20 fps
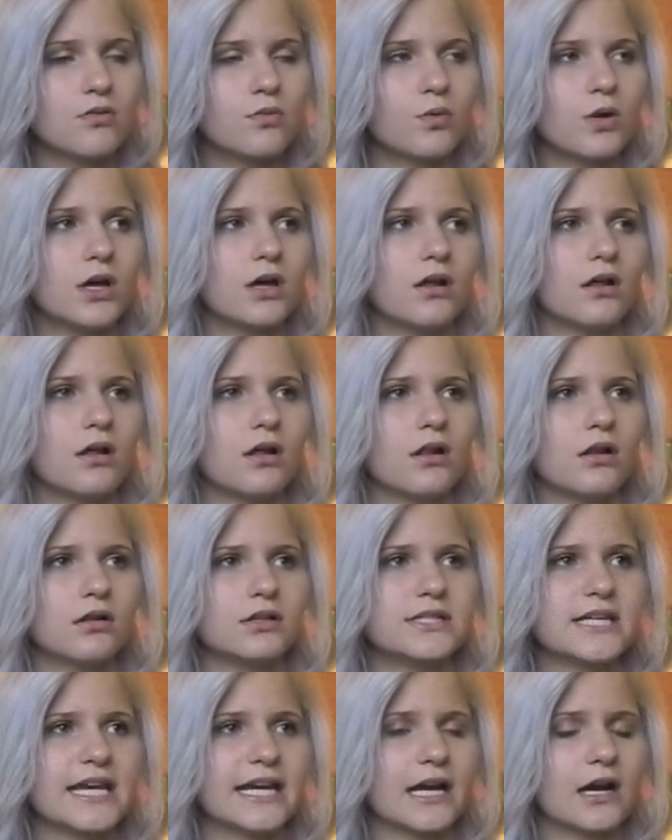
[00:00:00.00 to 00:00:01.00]
will
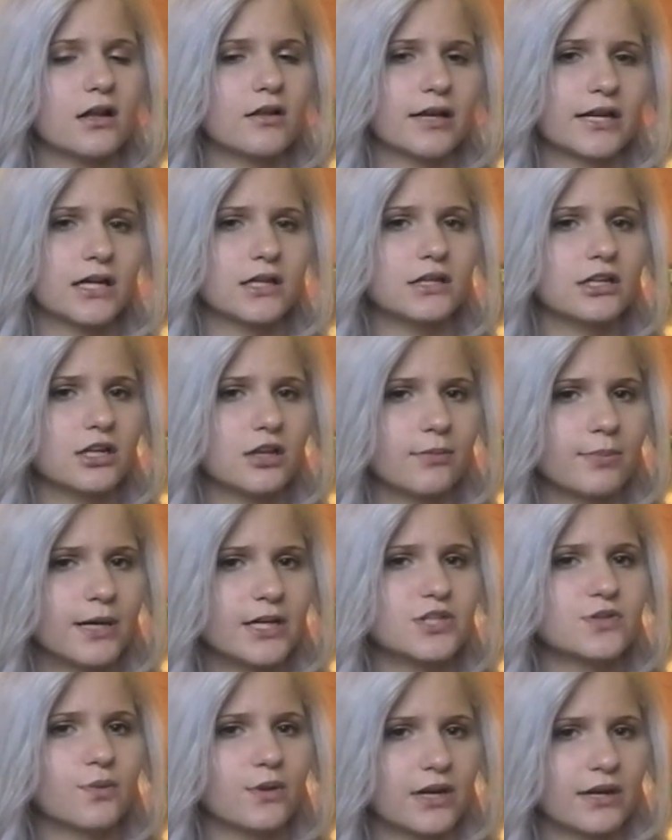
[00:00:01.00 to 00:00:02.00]
take out like a little
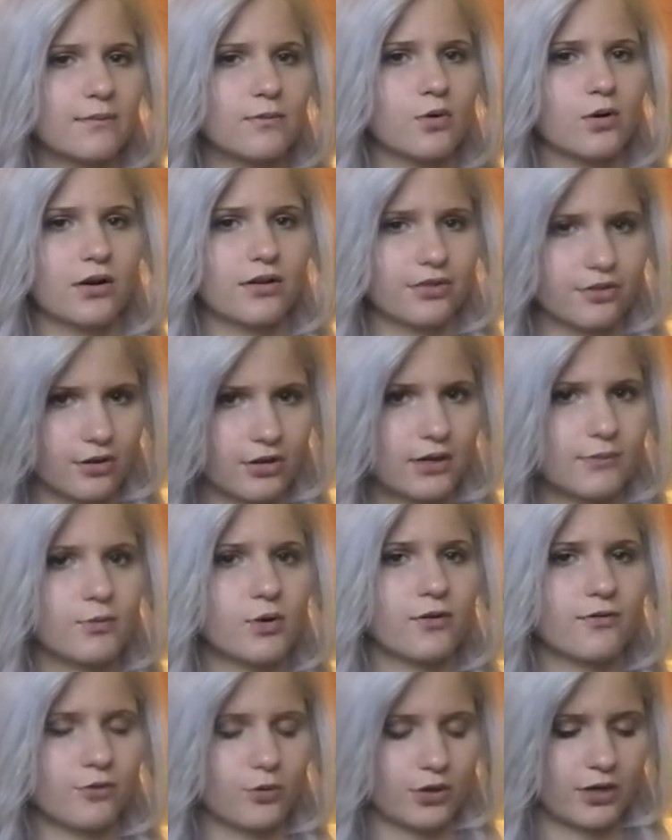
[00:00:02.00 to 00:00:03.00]
bit, 20 more, 30
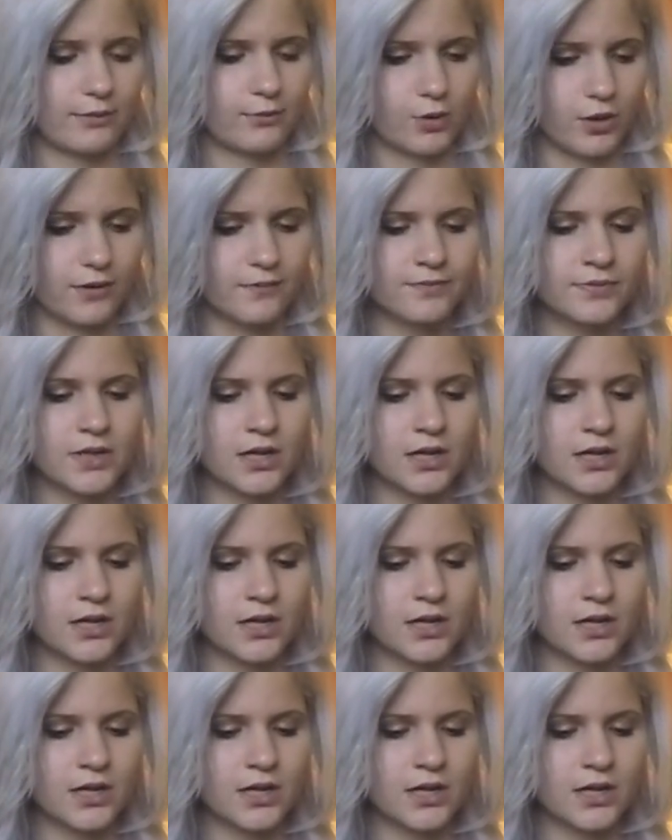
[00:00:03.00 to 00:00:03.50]
more, 40 more.